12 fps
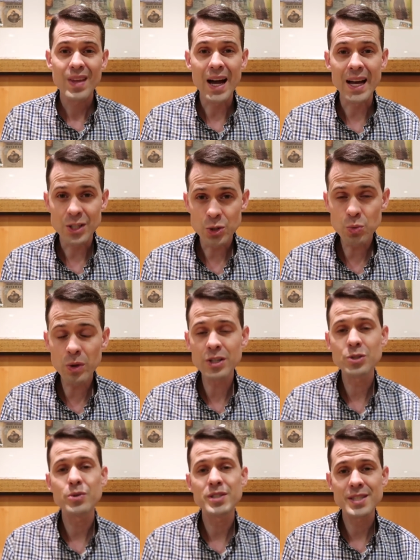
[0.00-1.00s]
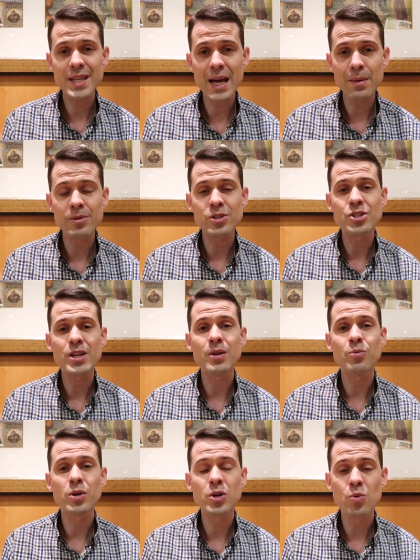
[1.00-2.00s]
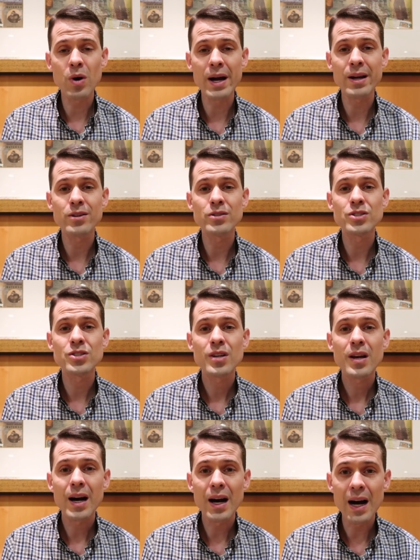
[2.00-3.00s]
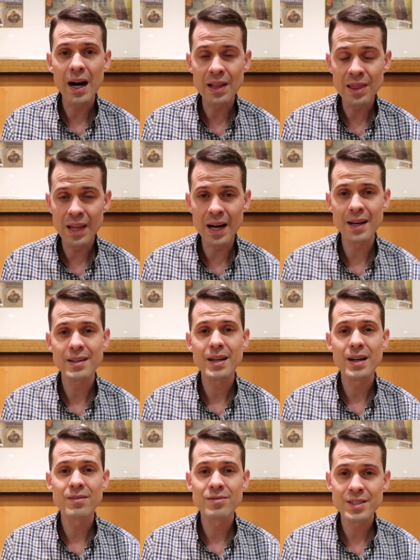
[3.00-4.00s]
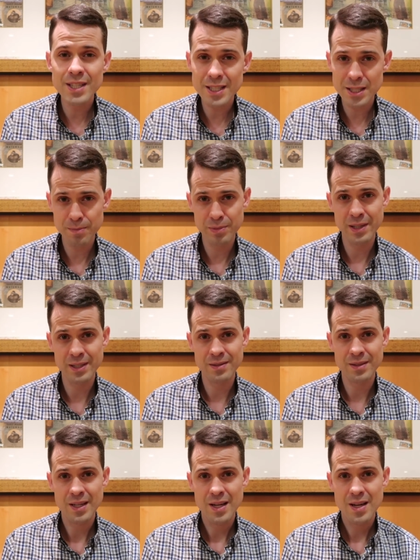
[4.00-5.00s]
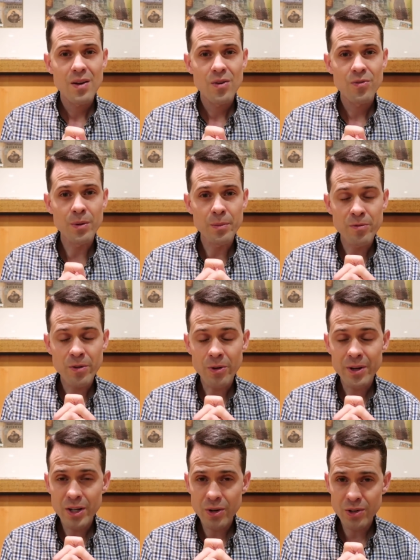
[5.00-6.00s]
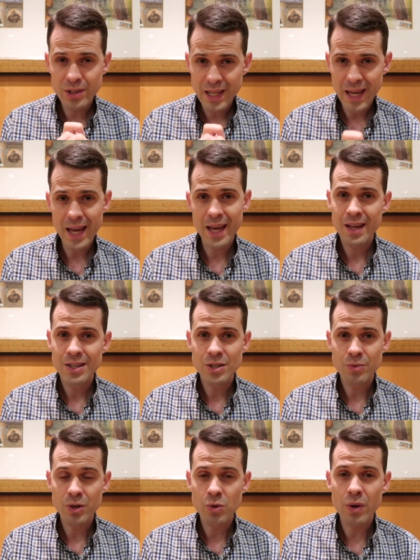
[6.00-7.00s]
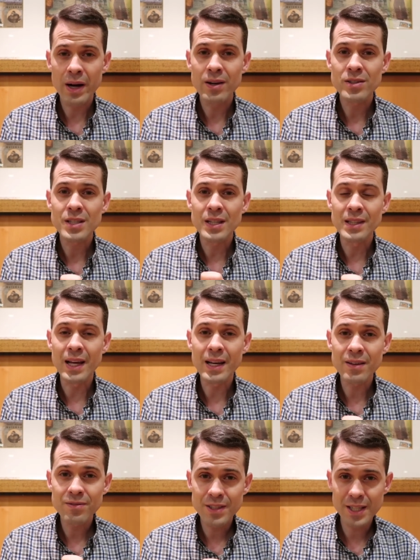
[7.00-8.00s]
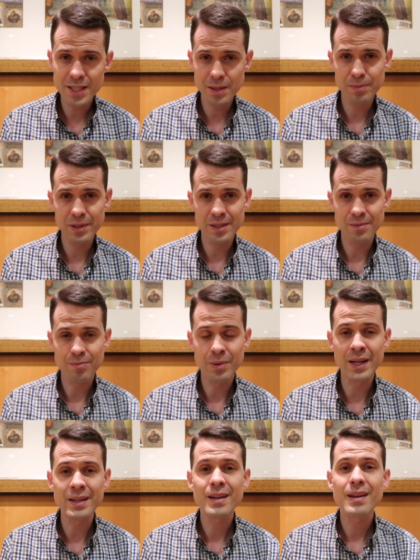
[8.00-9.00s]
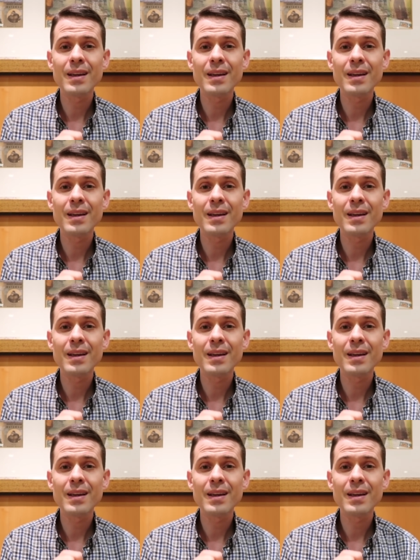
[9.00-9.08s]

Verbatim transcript: I do want to establish it requires a lot of discipline from a very early age, it requires a lot of discipline, but